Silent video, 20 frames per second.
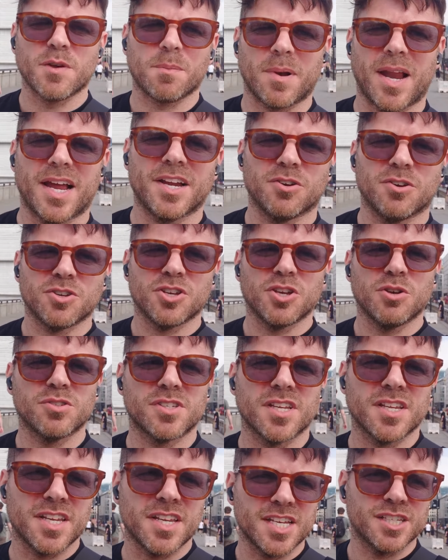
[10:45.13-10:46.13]
So if you're planning
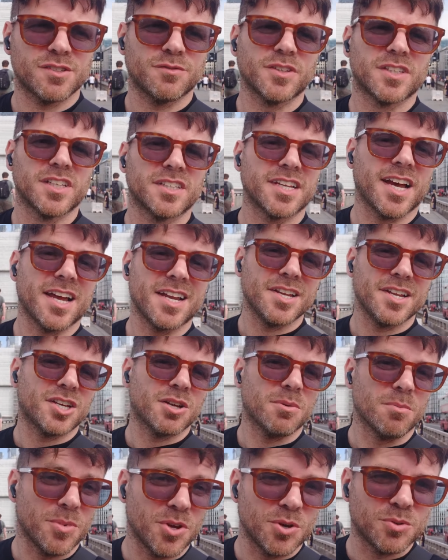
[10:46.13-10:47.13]
on using these for the
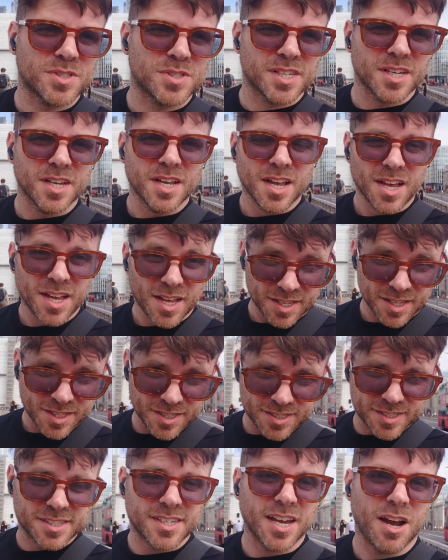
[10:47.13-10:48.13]
daily commute,
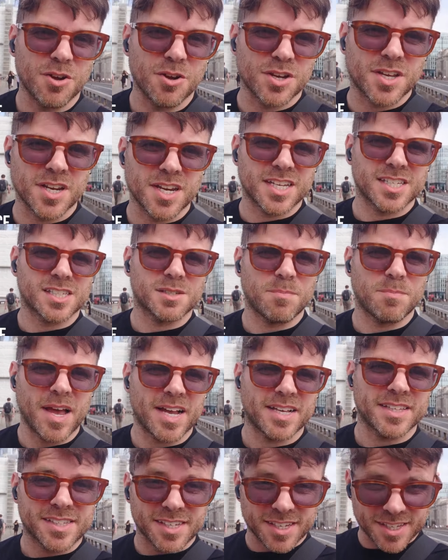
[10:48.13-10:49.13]
now you can
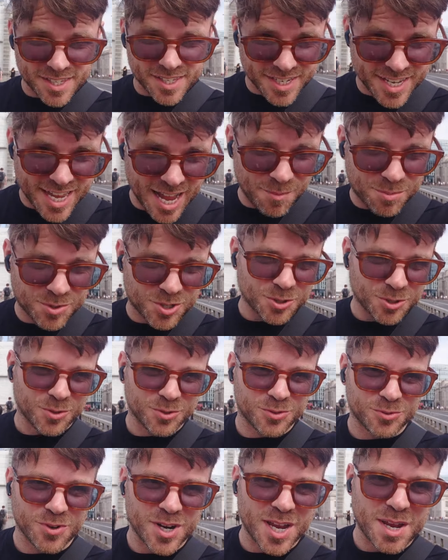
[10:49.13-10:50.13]
expect the
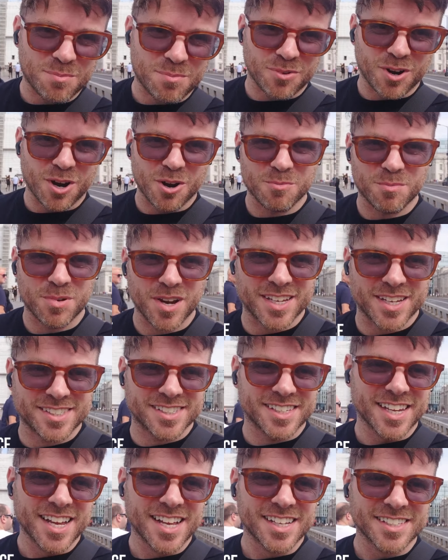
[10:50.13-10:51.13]
Capsule three Pro
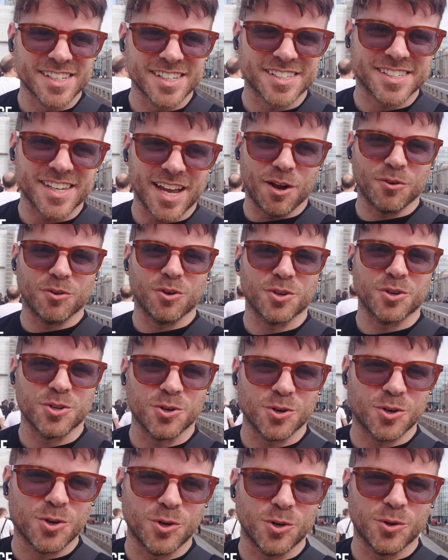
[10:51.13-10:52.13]
Plus to
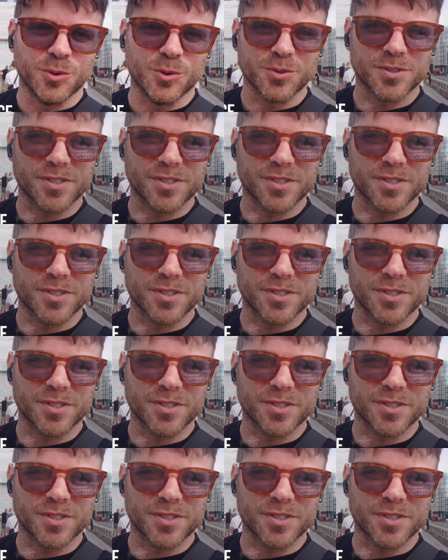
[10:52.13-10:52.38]
sound on your